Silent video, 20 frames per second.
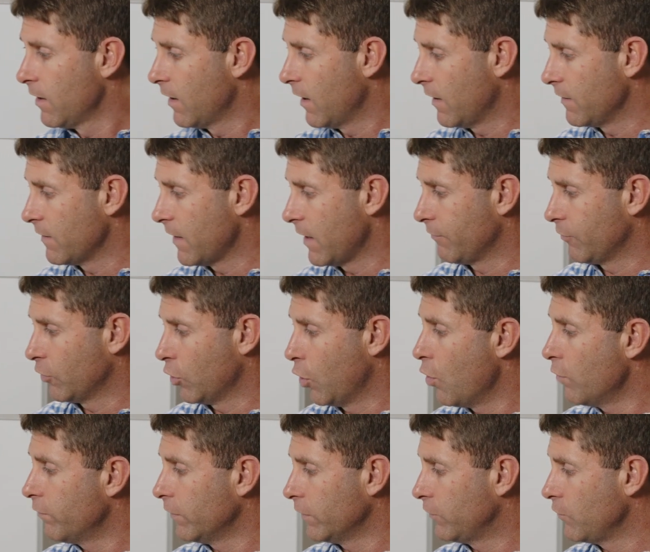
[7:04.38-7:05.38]
And then if you're
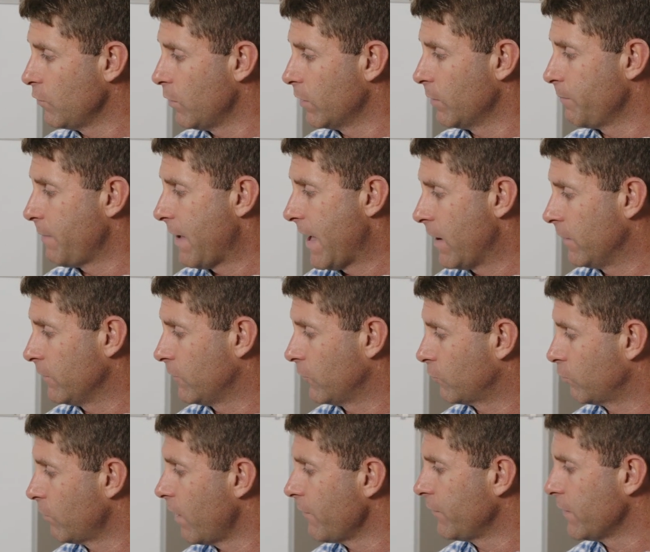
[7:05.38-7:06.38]
over two hundred pounds,
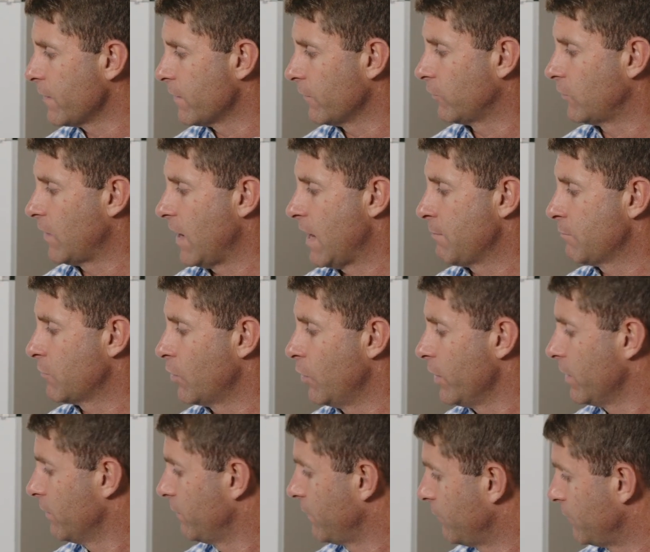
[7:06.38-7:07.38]
it's roughly the same,
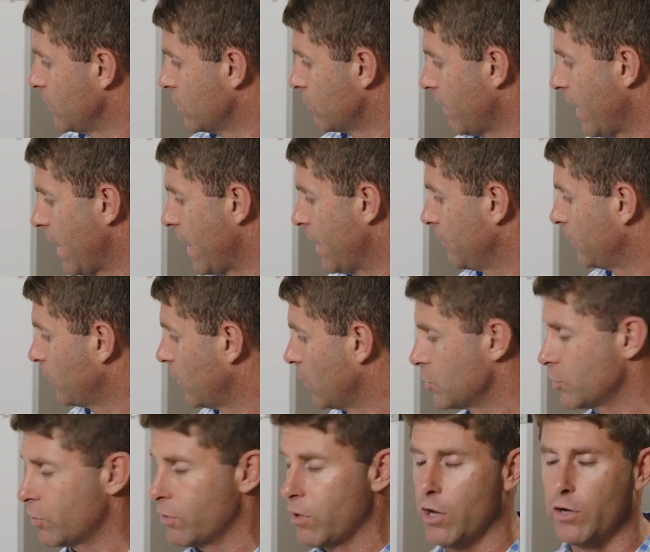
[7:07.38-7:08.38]
thirty to fifty grams, one
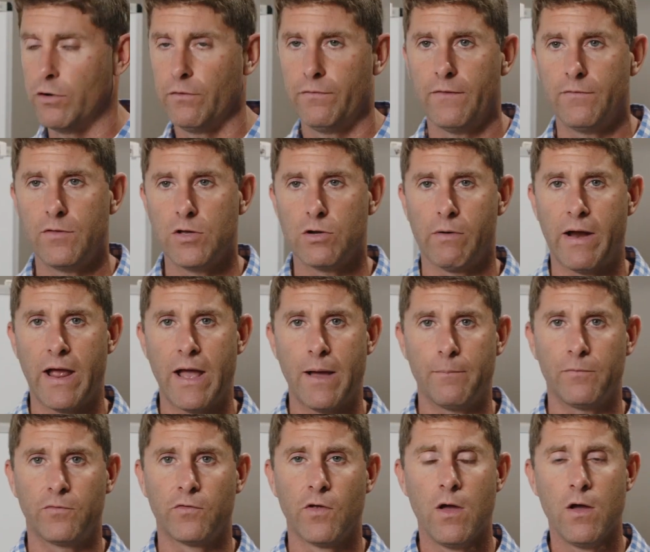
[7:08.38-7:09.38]
hundred to one hundred fifty
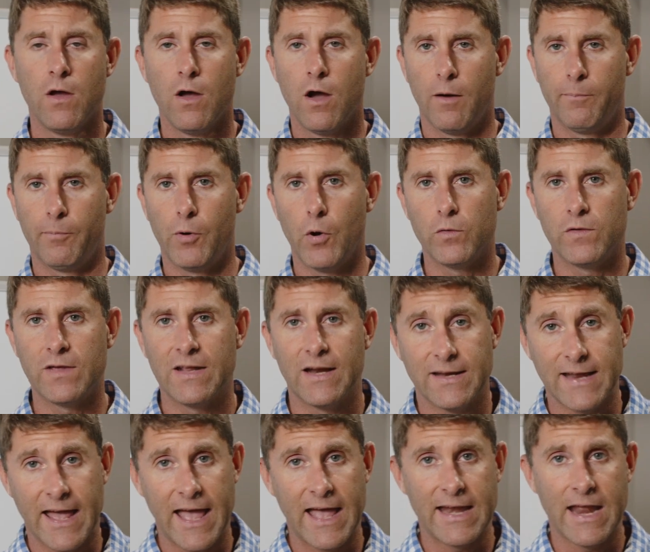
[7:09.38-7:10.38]
grams of protein a
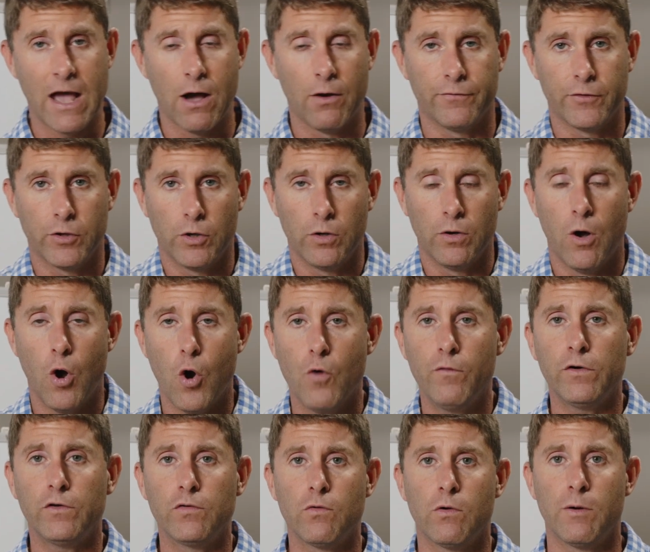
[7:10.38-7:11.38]
day. Now, if you're
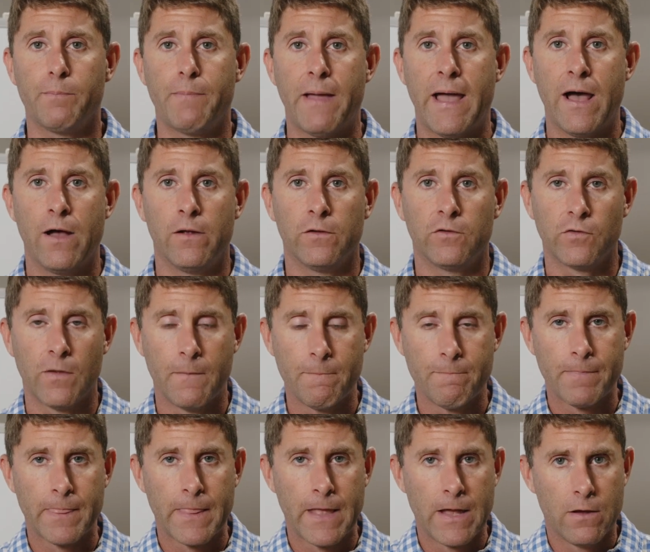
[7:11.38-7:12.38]
over two hundred pounds
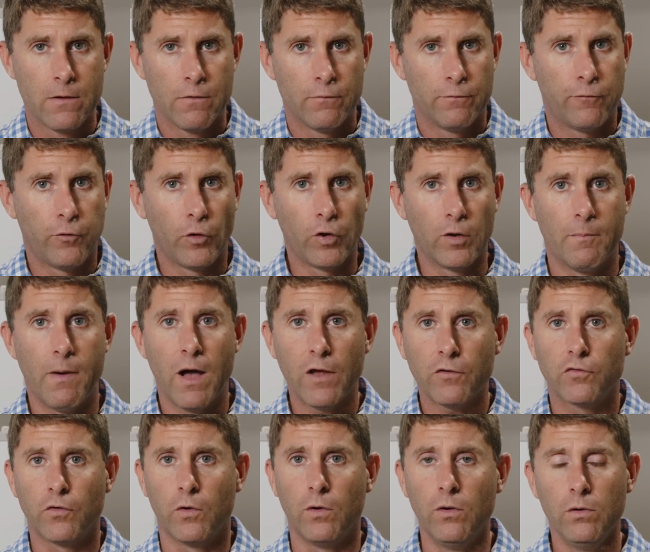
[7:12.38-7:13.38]
full of
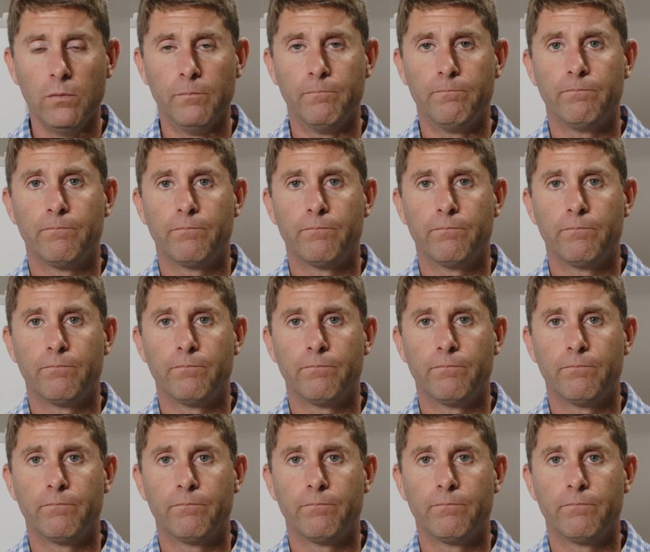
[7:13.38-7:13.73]
muscle,